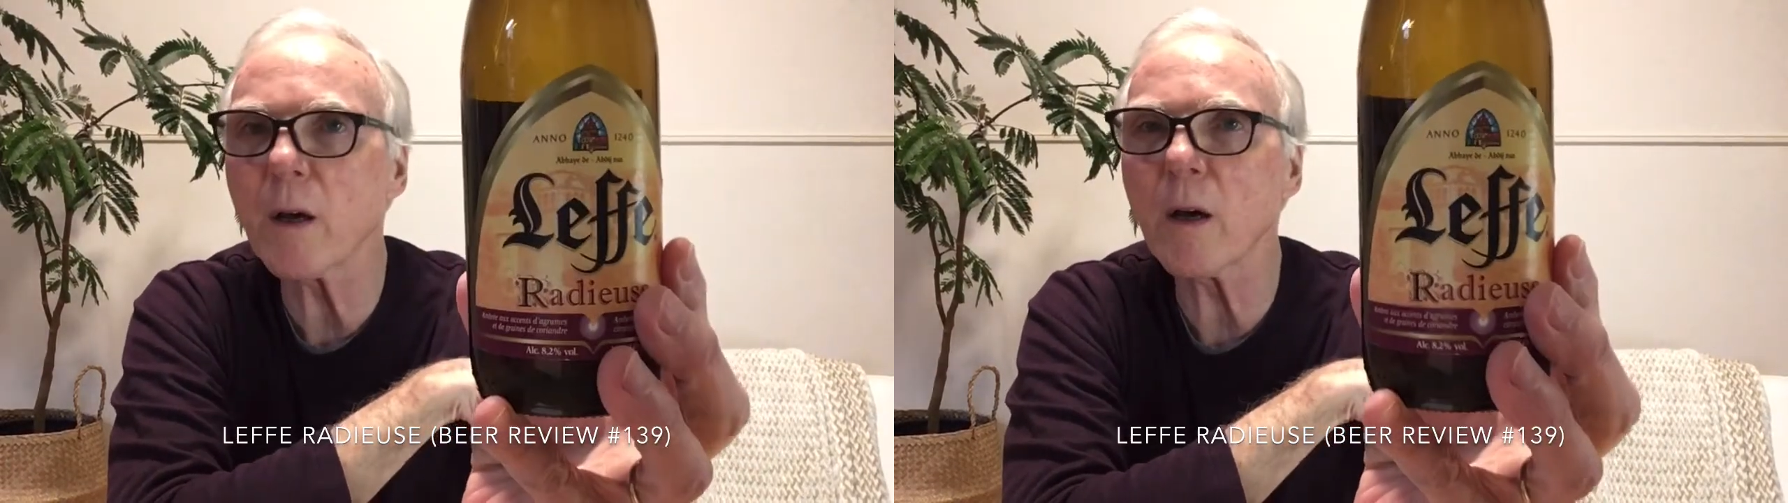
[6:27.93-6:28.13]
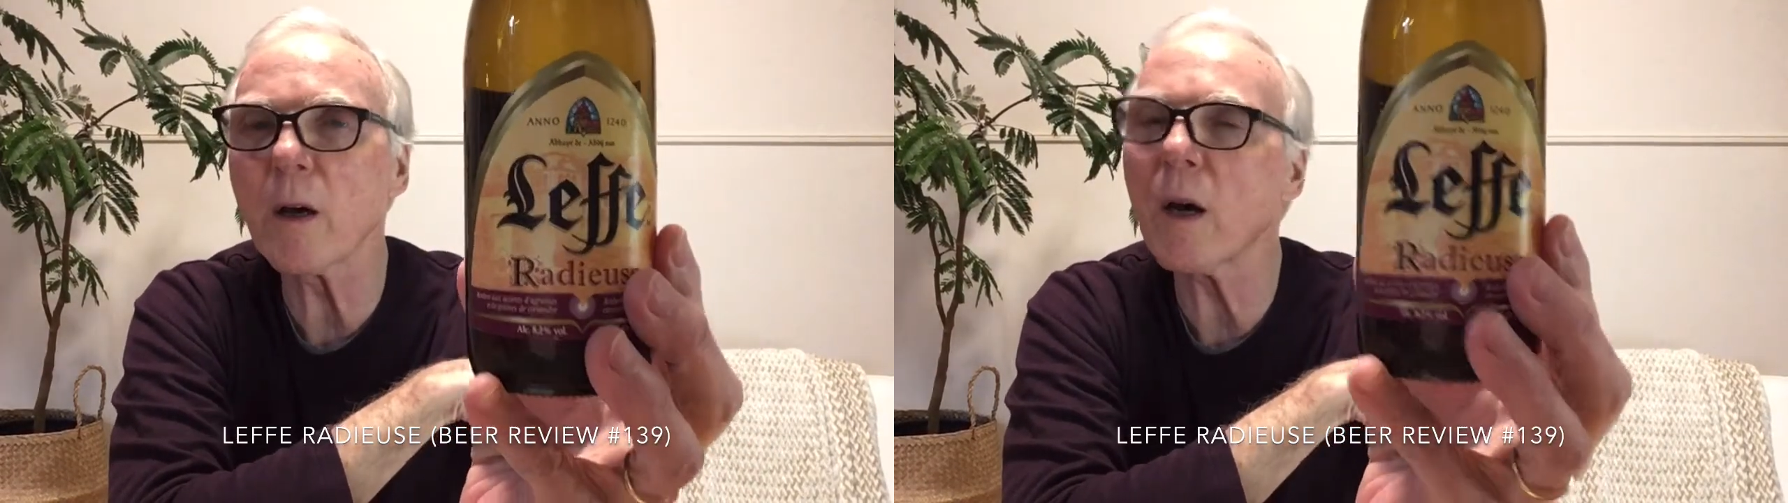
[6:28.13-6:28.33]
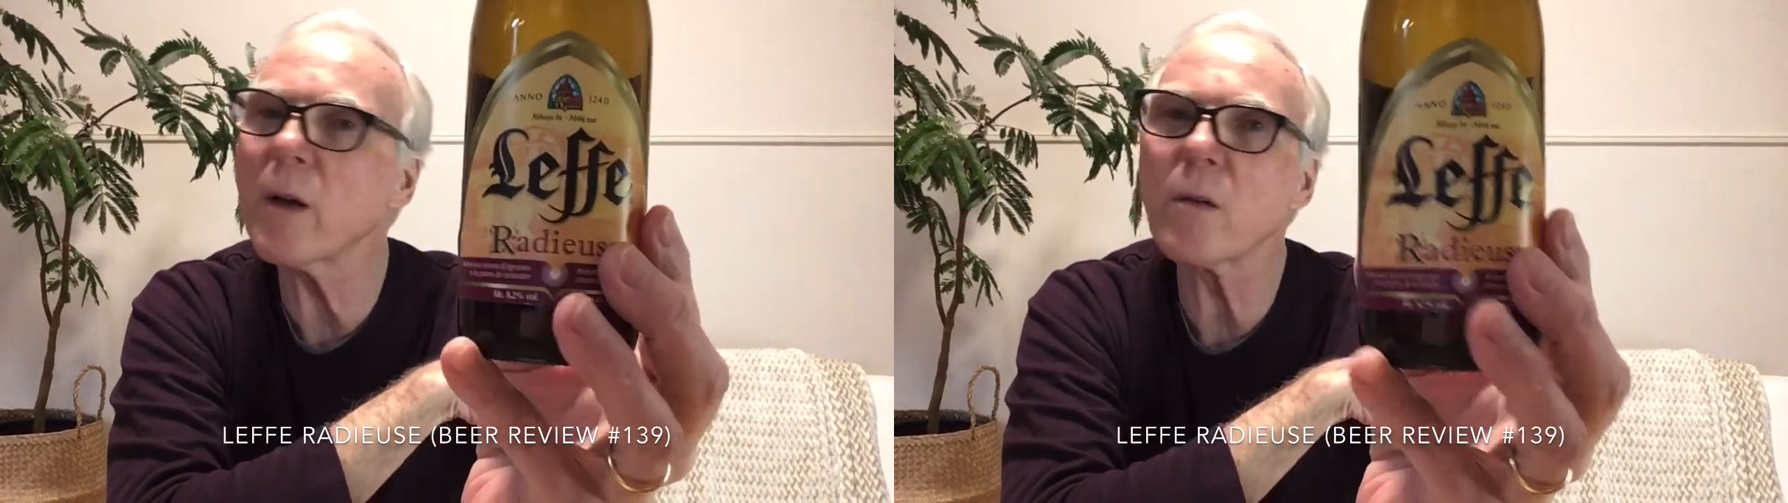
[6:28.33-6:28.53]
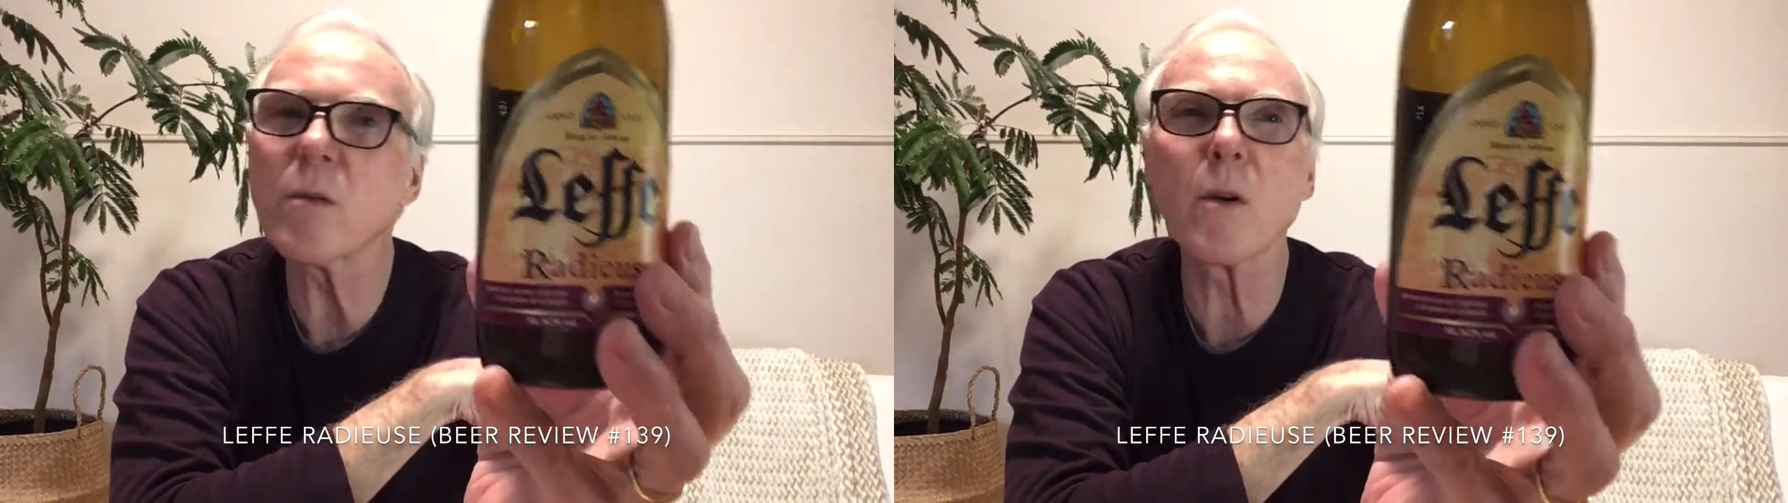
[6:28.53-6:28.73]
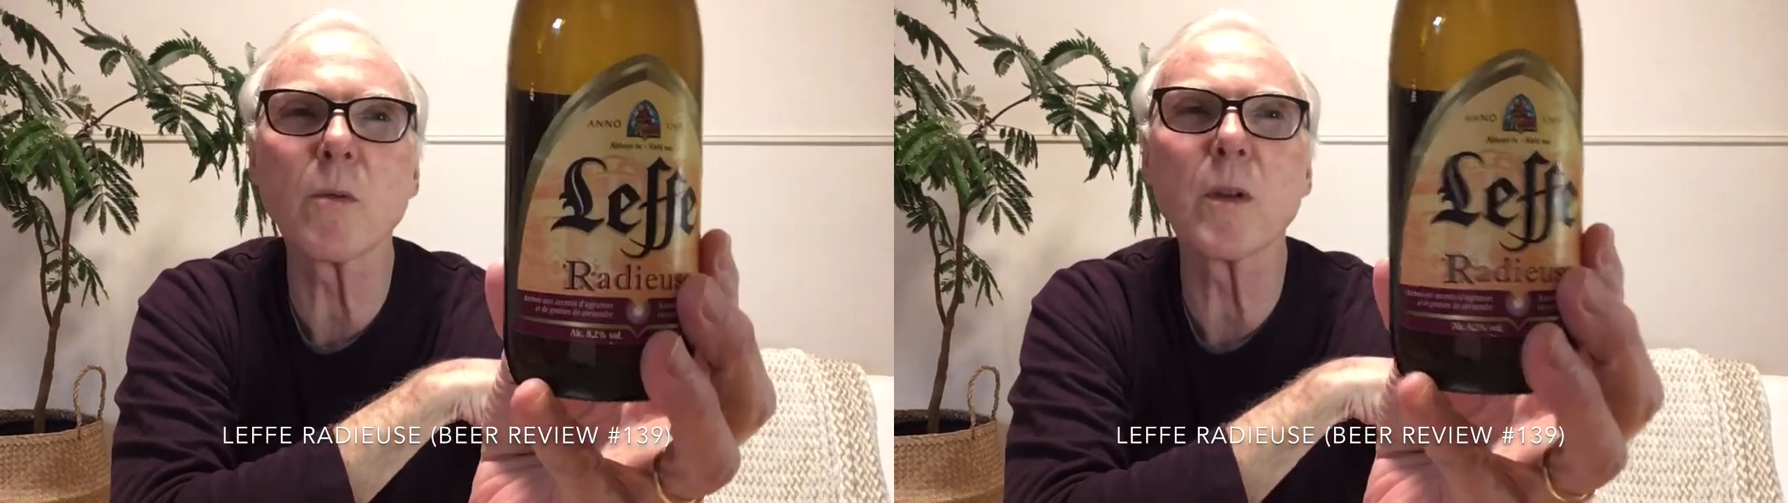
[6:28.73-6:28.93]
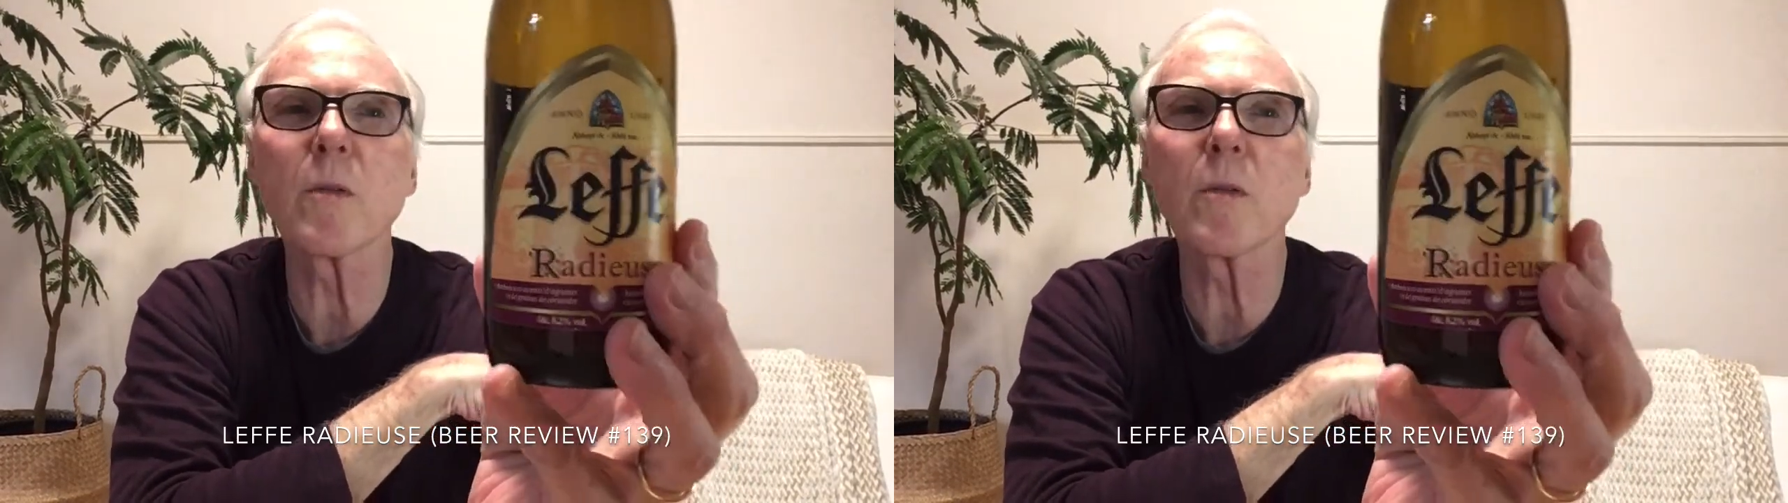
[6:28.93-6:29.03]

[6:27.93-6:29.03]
I don't really